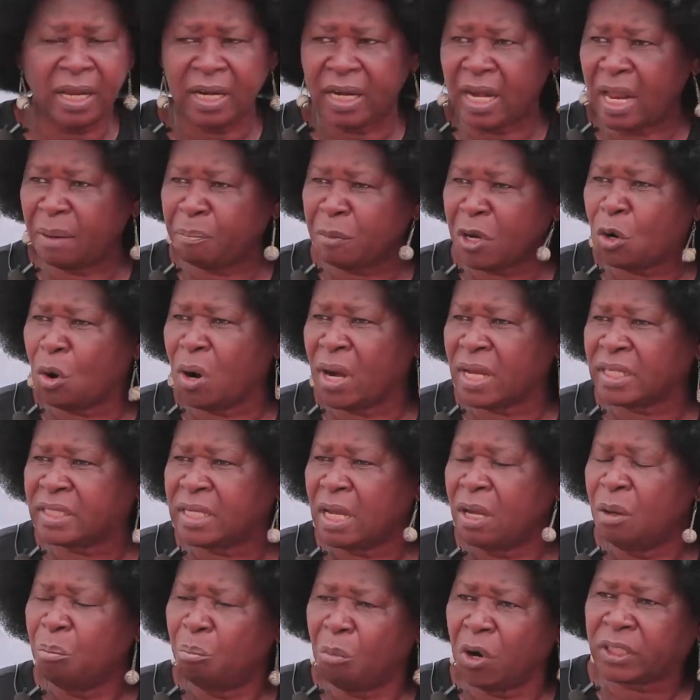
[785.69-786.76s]
Let me go and,
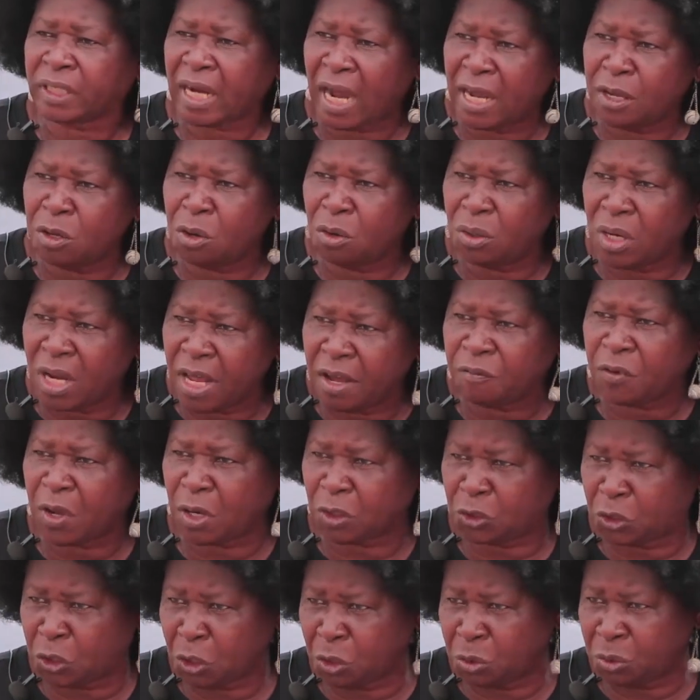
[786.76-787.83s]
but can you leave
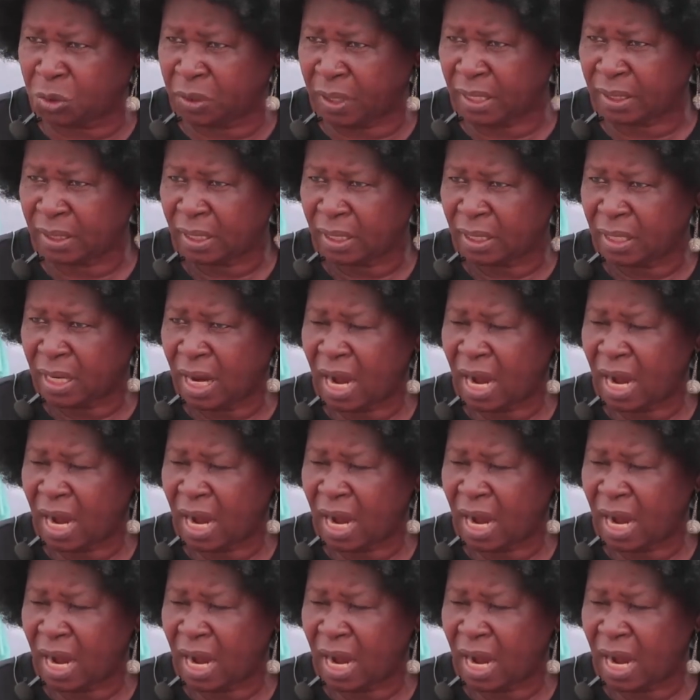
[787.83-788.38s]
your children?